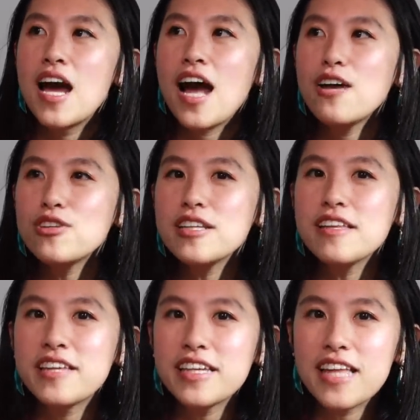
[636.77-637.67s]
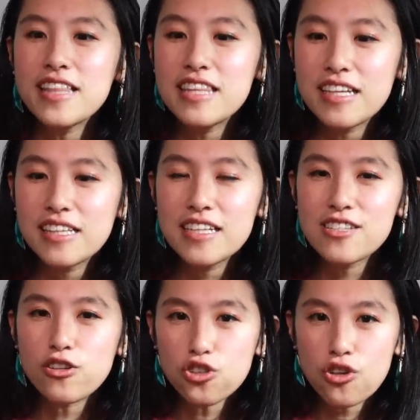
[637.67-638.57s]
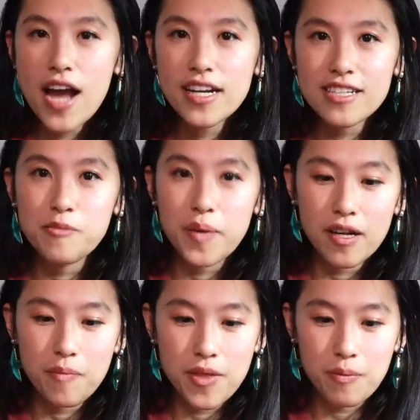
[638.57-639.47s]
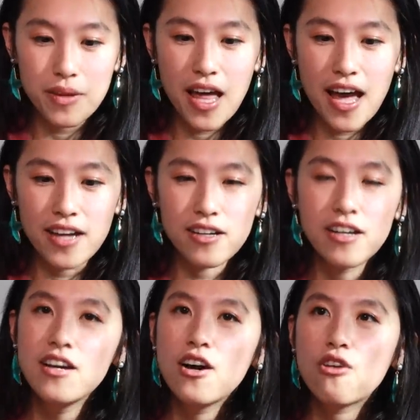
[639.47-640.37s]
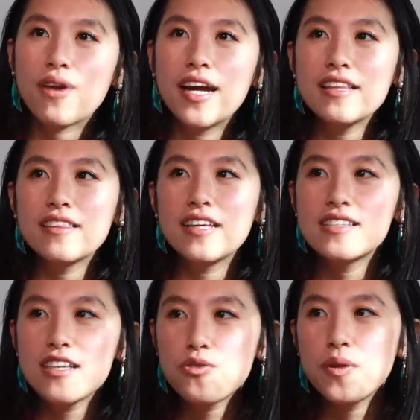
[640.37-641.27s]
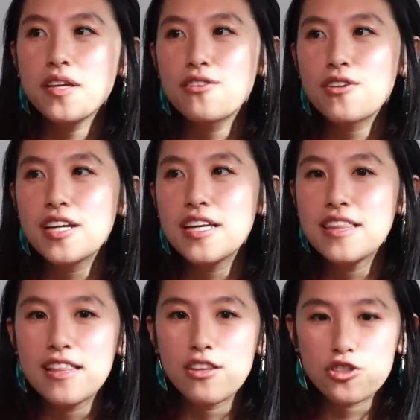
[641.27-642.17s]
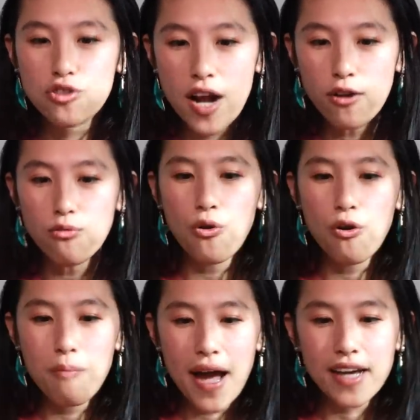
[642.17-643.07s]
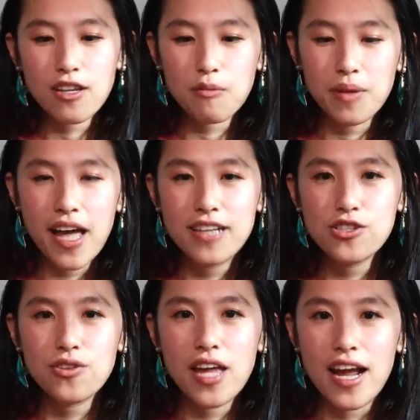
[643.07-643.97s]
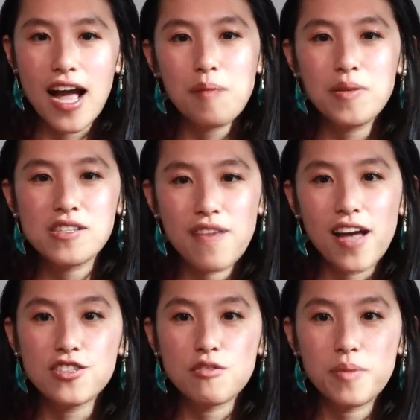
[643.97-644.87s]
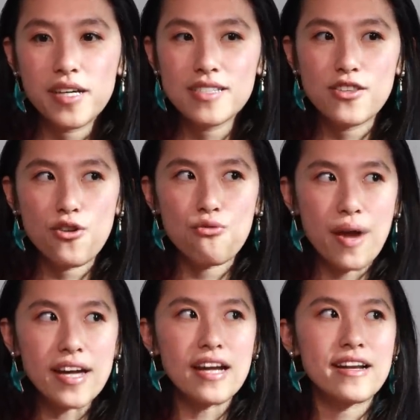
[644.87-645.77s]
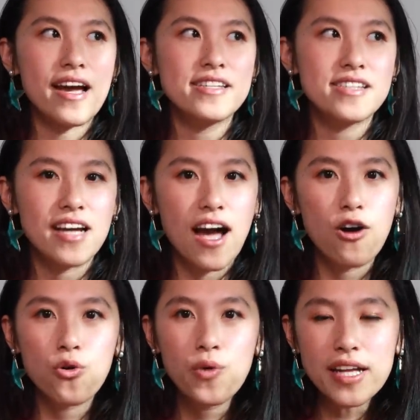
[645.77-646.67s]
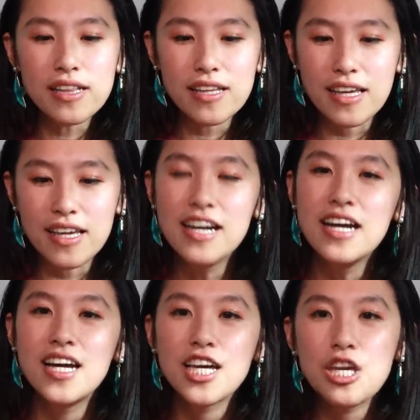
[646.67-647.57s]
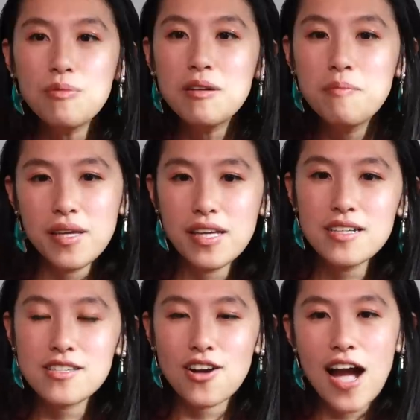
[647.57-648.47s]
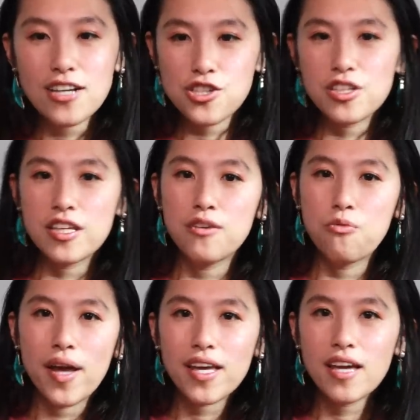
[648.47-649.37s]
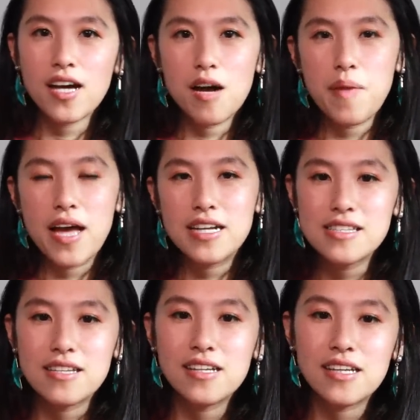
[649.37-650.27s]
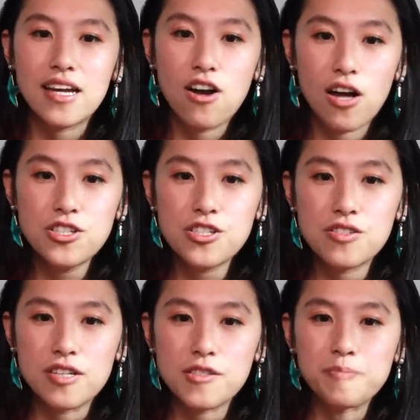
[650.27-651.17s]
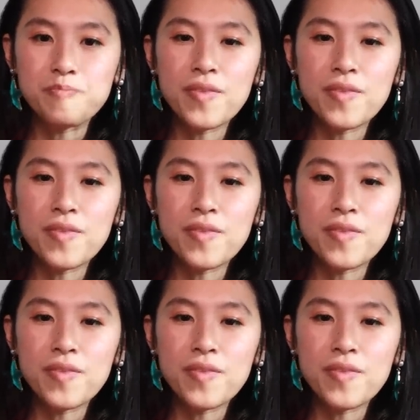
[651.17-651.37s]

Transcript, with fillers: I really think that the elites are trying to speed up their plan, right? They said twenty thirty and then they're trying to roll back their plan so that it happens faster, because they're recognizing how quickly human beings are actually waking up and ascending in consciousness.